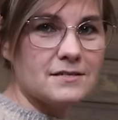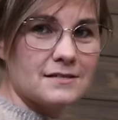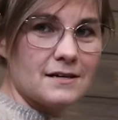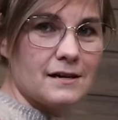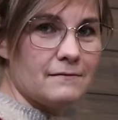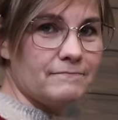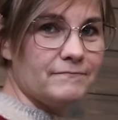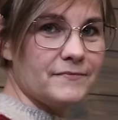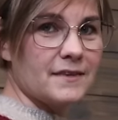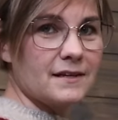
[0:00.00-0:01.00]
still
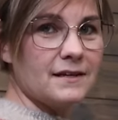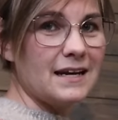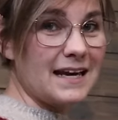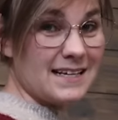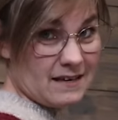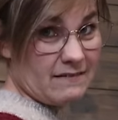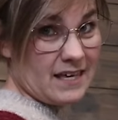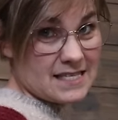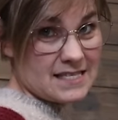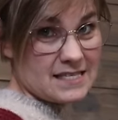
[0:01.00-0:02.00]
negative
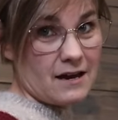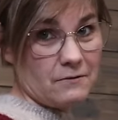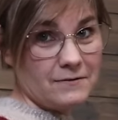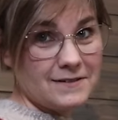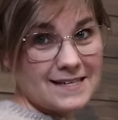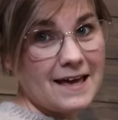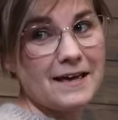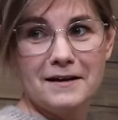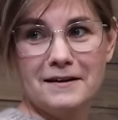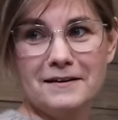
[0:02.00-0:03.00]
ease, I would
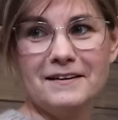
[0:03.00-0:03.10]
say.